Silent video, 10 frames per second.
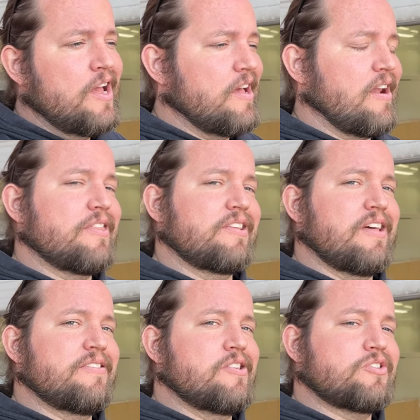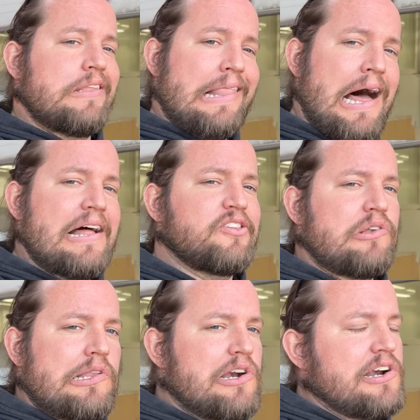And I think that there's a lot to
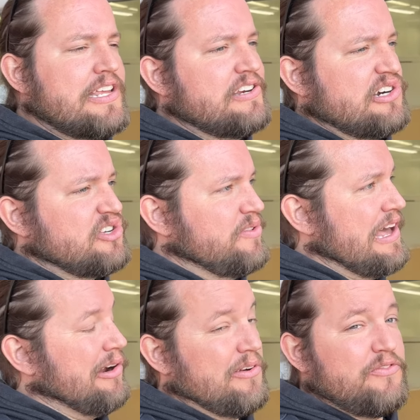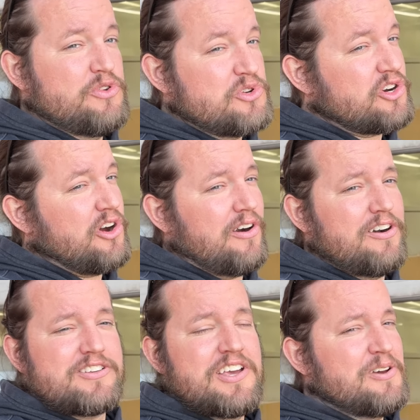learn here so that on future
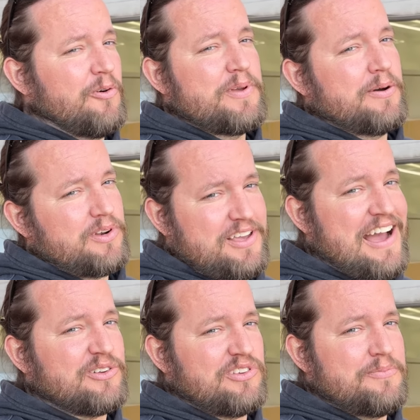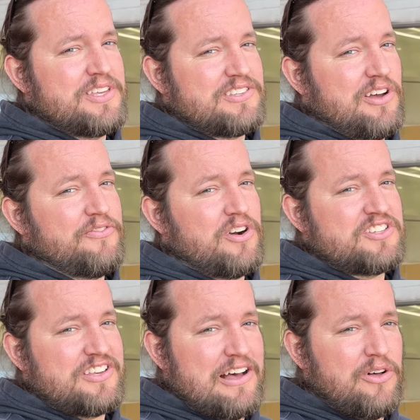cars, we'll be able to tackle some of this stuff
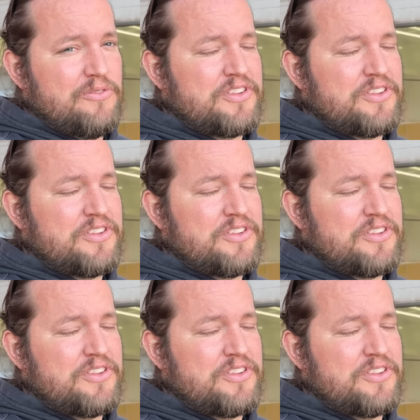ourselves.